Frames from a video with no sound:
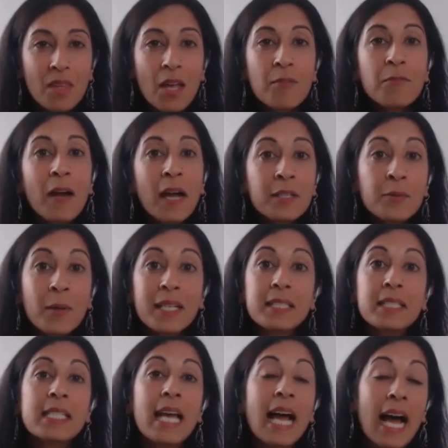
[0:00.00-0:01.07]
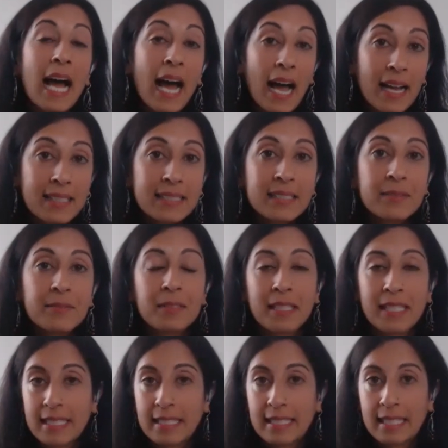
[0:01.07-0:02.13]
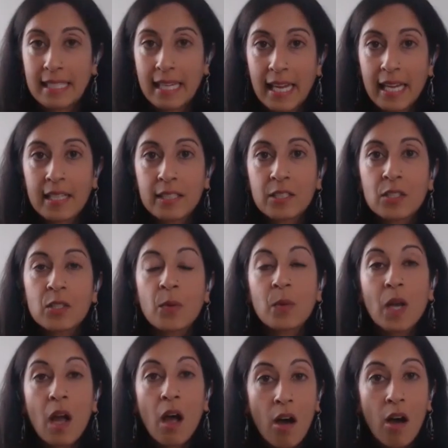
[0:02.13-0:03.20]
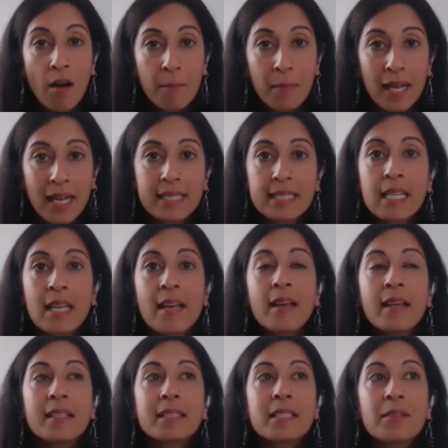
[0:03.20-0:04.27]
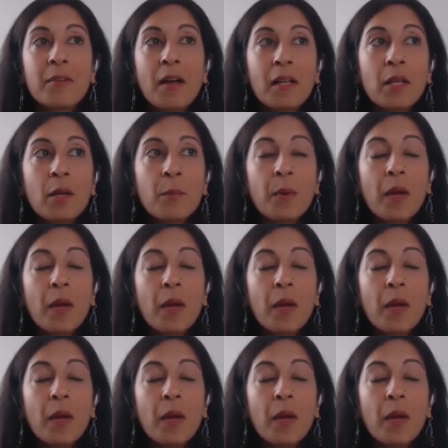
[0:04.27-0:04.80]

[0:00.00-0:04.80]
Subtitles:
find ways to actively engage. So comment, develop